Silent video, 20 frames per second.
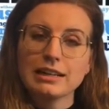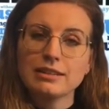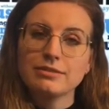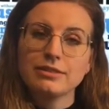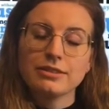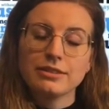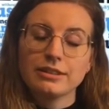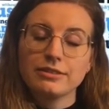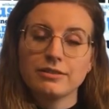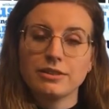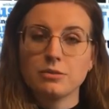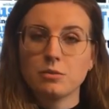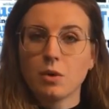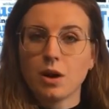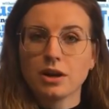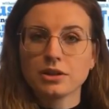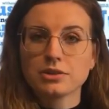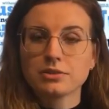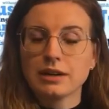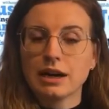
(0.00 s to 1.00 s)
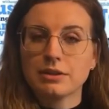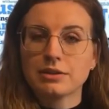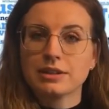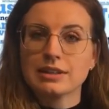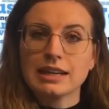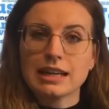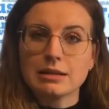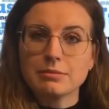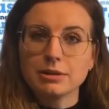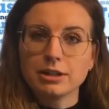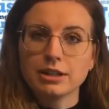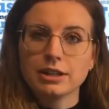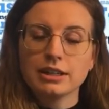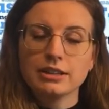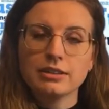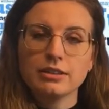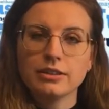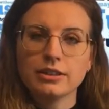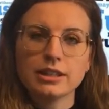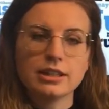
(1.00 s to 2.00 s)
have even walked around the
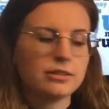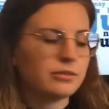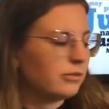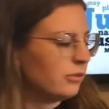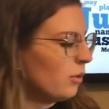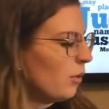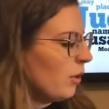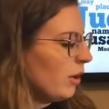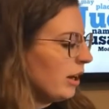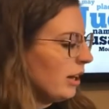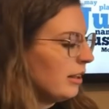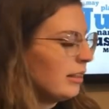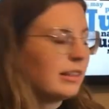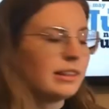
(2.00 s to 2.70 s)
neighborhood looking for